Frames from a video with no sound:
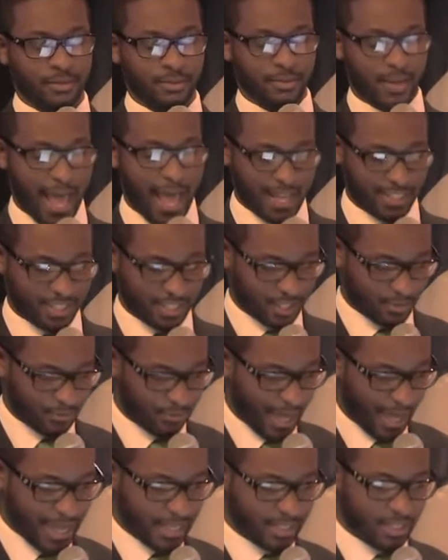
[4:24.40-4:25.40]
NASA's
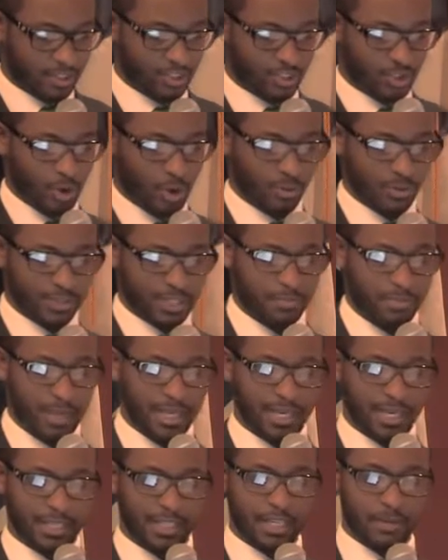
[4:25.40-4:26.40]
flight controllers
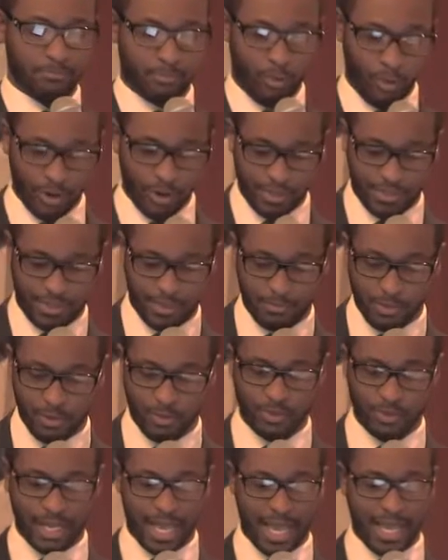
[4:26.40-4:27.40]
immediately aborted the
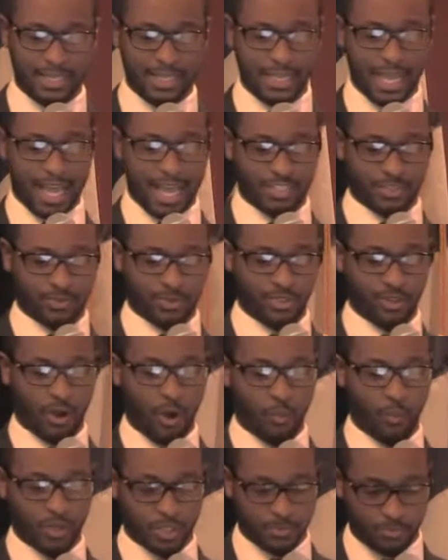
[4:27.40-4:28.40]
moon landing as a
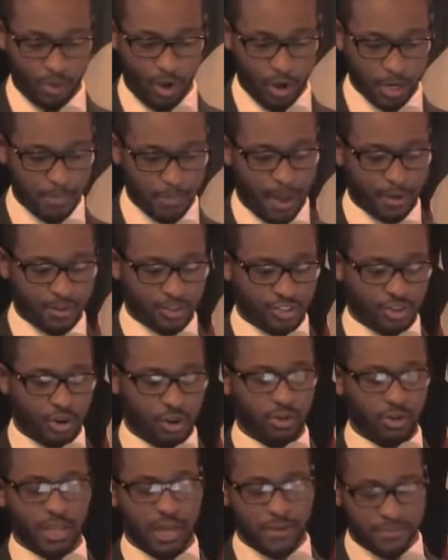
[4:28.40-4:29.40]
result, which brought about a
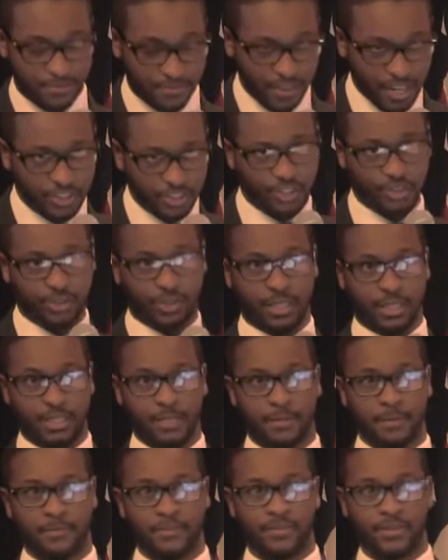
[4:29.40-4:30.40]
struggle,
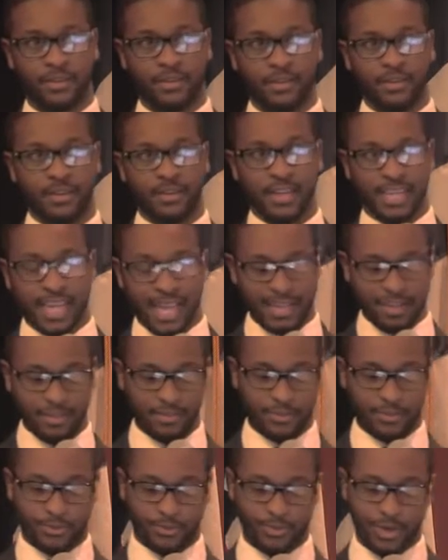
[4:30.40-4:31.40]
eventually getting
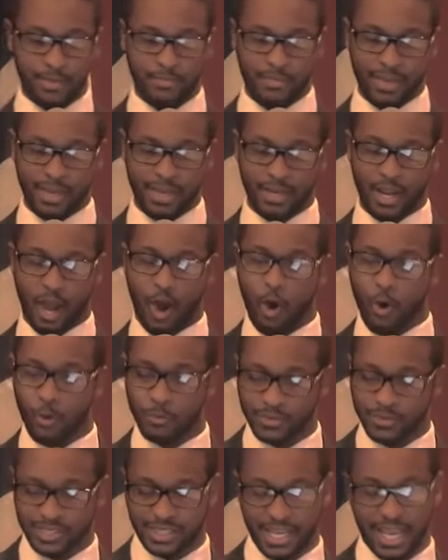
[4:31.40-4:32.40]
the three men
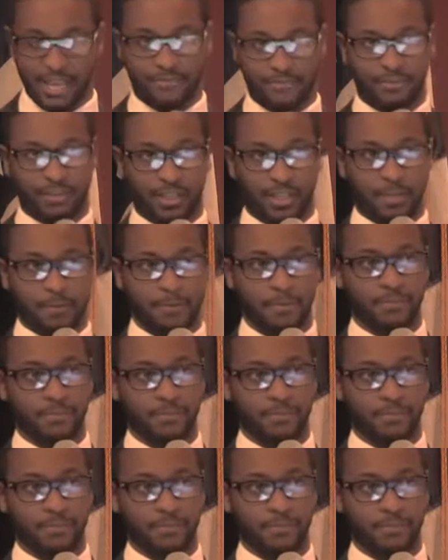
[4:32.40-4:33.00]
home safely.